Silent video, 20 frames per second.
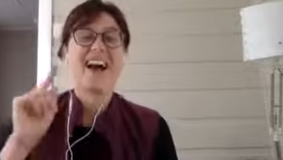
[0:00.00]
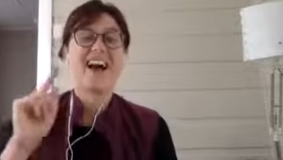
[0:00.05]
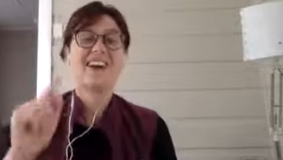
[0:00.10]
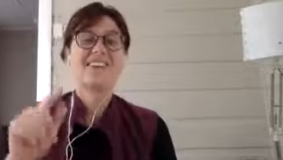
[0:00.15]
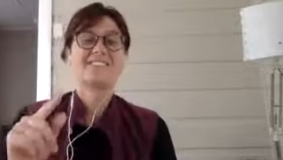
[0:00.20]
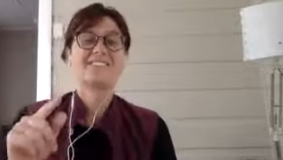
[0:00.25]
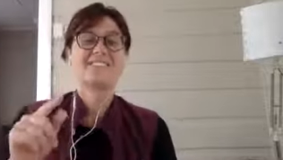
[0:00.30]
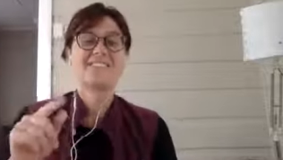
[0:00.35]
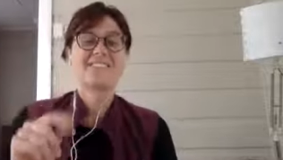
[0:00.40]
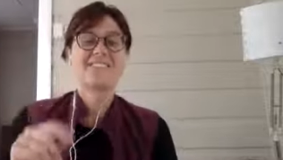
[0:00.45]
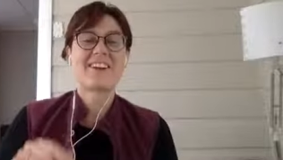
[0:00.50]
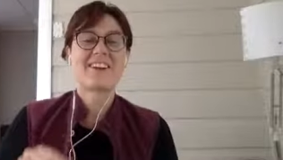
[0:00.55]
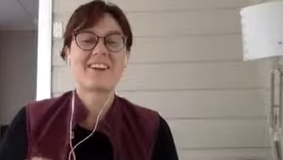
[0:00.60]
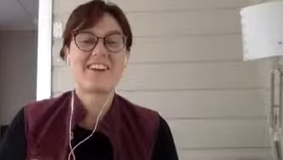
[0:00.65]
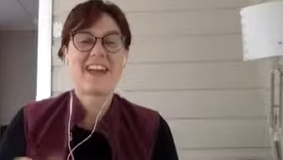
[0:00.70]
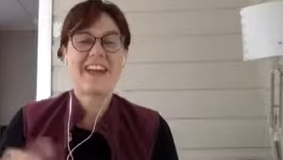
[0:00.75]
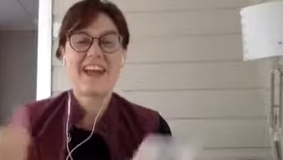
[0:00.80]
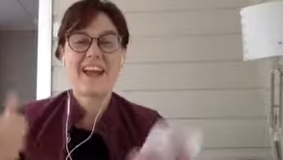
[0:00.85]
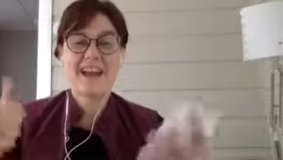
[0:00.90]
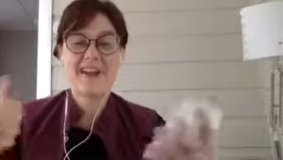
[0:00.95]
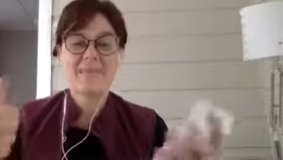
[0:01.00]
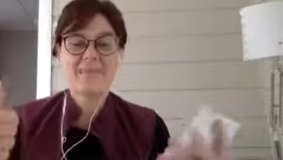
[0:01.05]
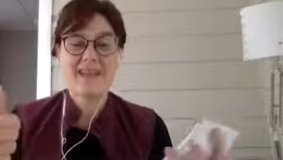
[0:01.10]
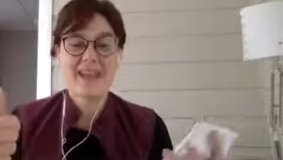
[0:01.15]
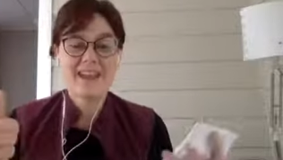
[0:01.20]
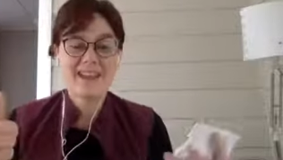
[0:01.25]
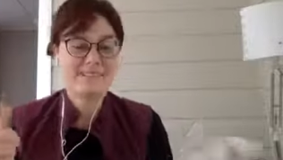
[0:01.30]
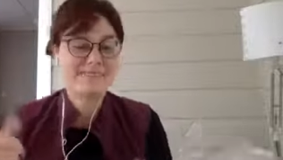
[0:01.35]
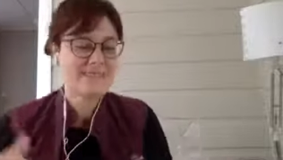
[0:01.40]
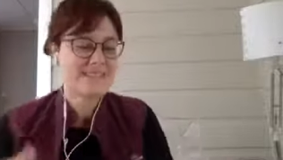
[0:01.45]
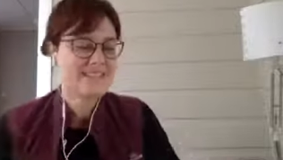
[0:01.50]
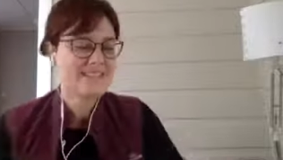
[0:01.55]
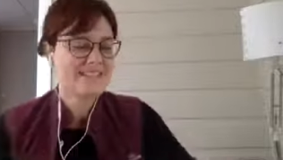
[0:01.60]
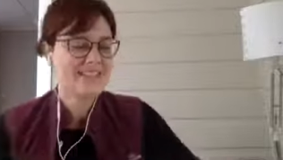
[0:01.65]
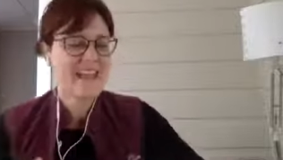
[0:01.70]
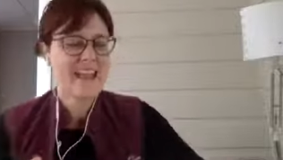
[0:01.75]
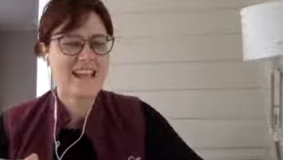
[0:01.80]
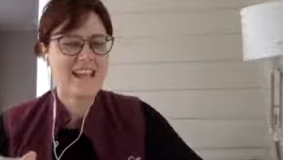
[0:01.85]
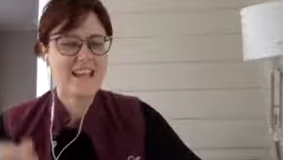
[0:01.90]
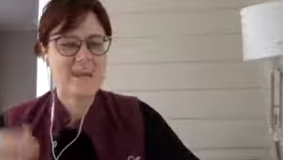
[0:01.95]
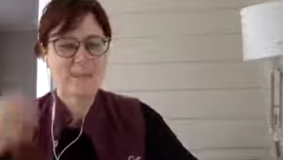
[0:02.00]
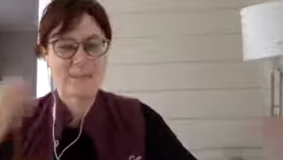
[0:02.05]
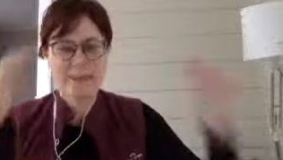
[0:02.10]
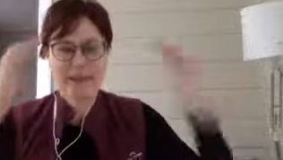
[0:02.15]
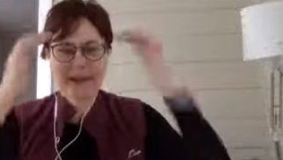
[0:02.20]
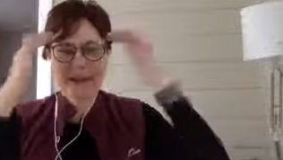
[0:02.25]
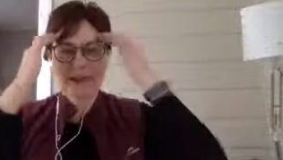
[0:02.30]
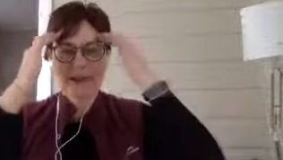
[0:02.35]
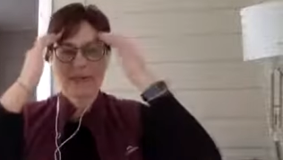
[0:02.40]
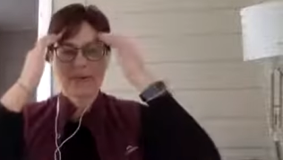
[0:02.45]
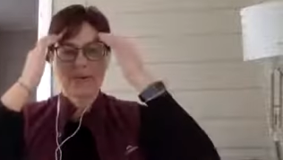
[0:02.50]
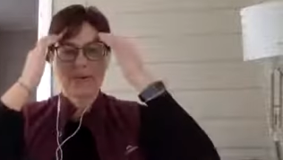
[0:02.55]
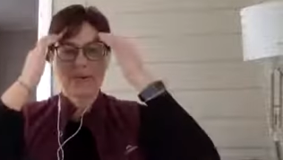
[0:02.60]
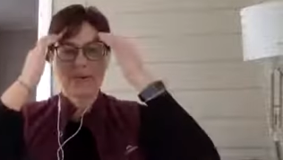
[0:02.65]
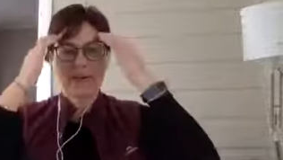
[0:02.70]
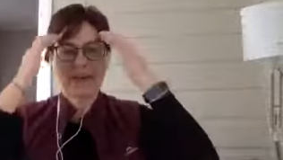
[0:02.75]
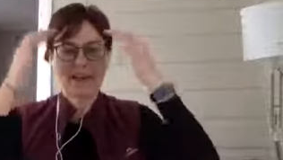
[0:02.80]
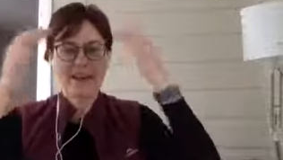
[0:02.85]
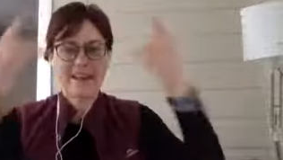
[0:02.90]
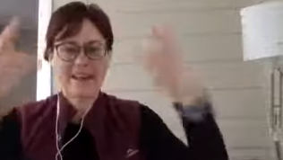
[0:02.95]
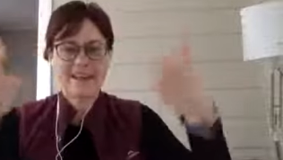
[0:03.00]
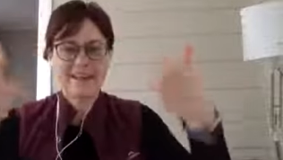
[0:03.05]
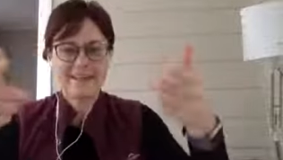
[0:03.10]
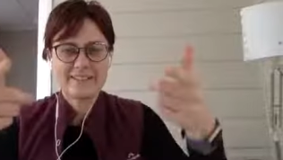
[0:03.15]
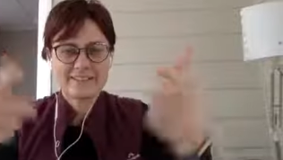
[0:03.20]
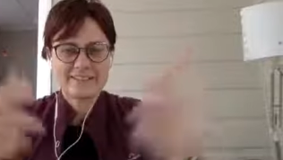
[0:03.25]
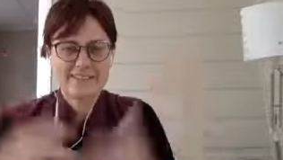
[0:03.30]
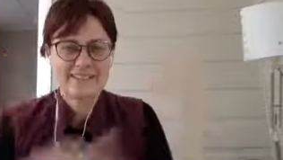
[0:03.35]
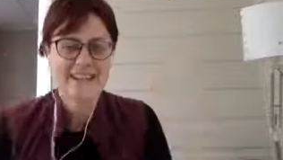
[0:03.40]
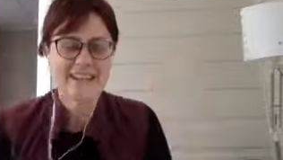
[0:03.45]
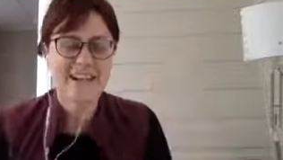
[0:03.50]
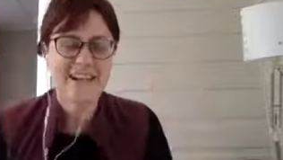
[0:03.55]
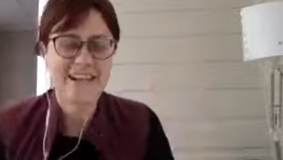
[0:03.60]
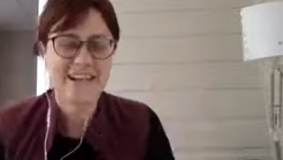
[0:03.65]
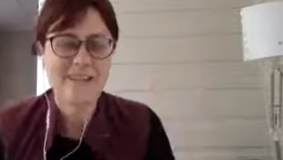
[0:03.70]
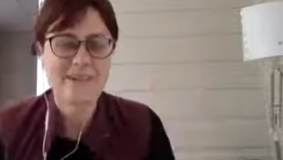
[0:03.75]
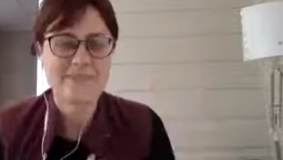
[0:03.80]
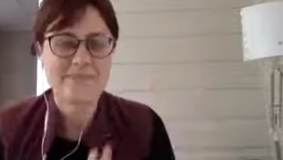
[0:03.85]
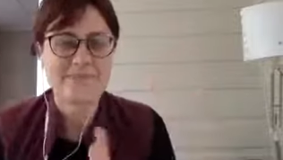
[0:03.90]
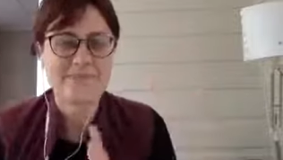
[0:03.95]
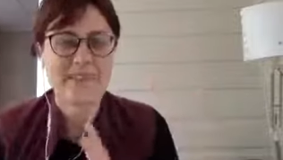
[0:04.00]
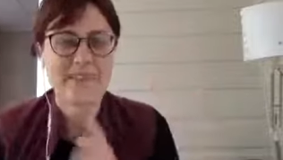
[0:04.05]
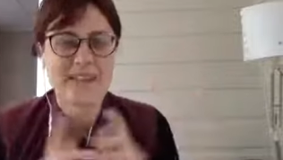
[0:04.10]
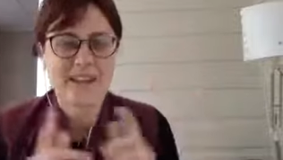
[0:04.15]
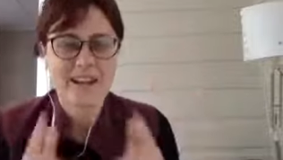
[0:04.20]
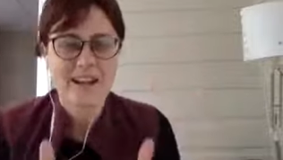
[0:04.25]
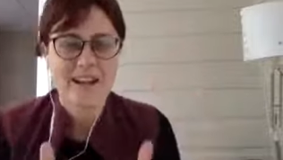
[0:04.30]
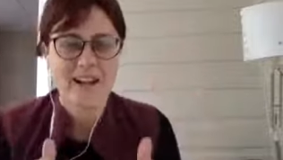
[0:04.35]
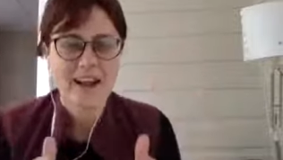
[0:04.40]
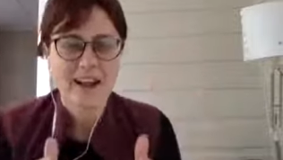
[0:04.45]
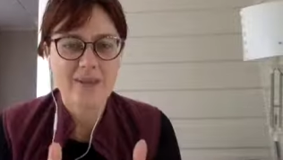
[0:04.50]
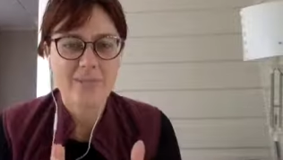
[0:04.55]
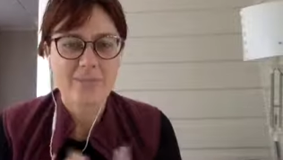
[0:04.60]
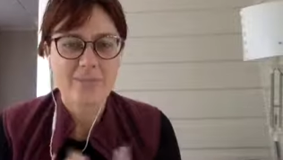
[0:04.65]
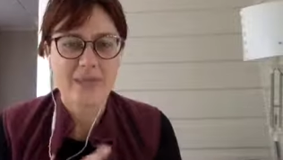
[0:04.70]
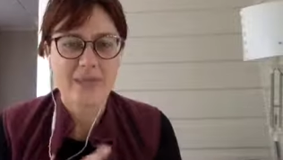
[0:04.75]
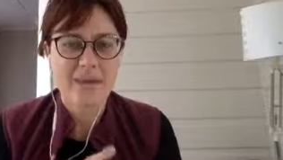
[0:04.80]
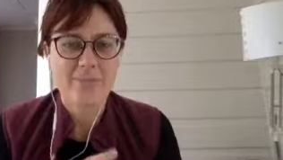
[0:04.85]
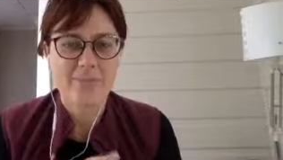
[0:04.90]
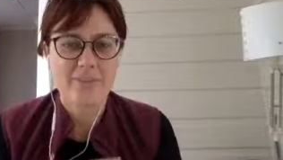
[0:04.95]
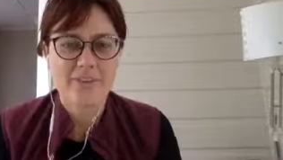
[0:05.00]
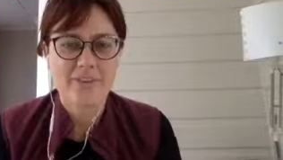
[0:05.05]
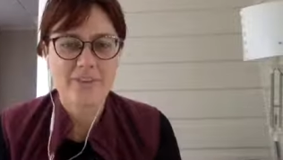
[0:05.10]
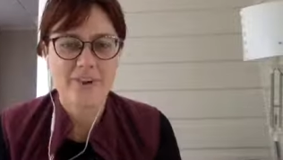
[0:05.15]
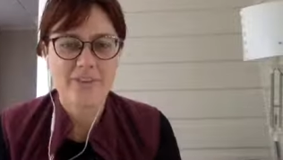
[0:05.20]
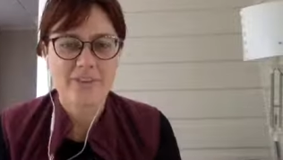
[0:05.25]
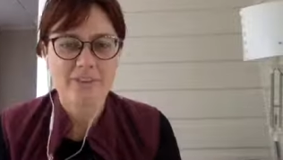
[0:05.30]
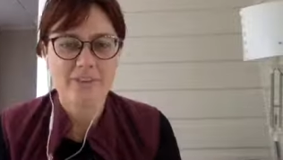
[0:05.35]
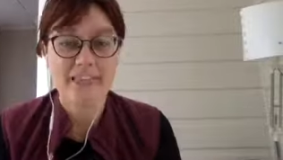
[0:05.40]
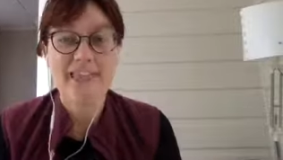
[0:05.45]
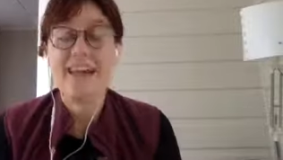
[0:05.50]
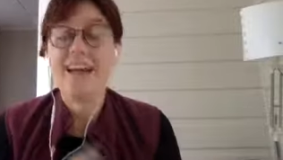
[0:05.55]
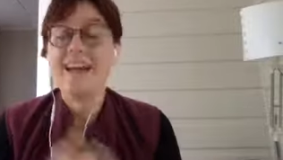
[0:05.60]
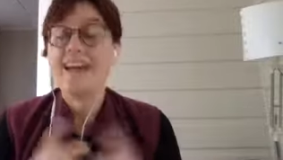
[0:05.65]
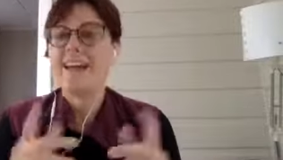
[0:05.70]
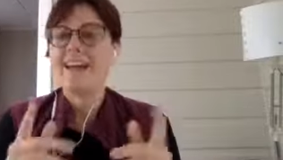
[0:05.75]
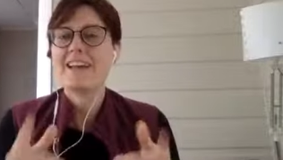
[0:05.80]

I'm sorry, I made a mistake, but I caught it out. Um, I will get more coffee.